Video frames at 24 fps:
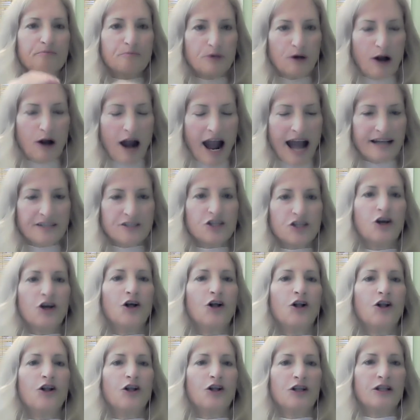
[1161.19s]

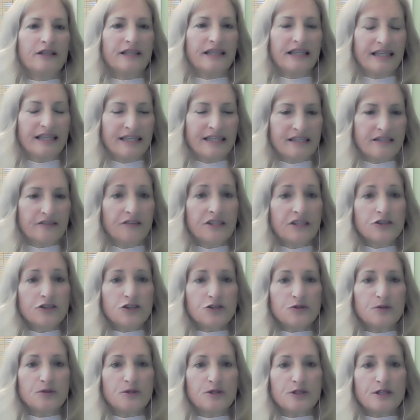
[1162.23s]
practical
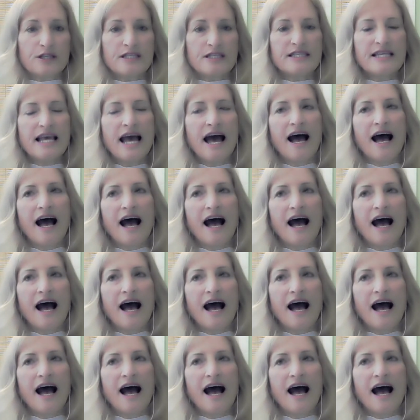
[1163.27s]
individuals.